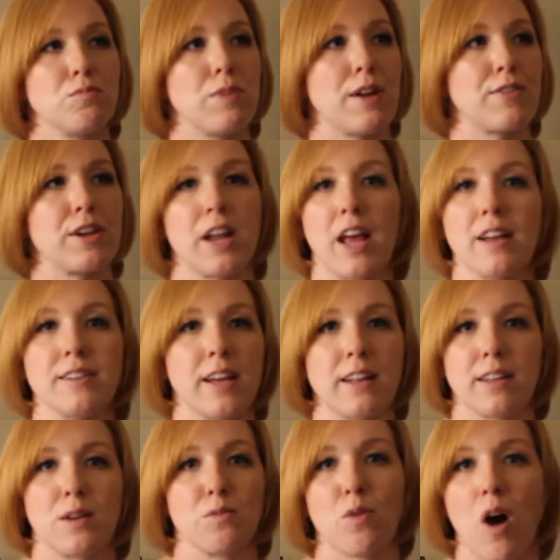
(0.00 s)
Everyday
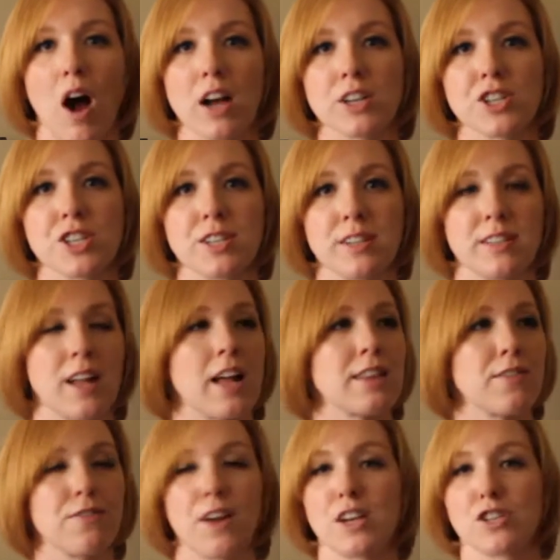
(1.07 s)
Daily Wash. Not
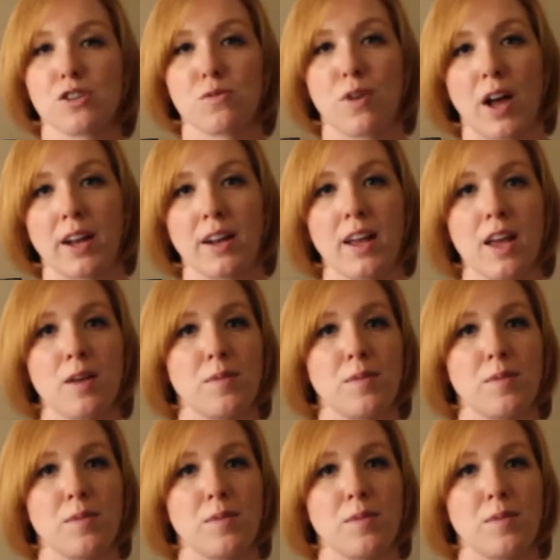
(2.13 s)
the facial one,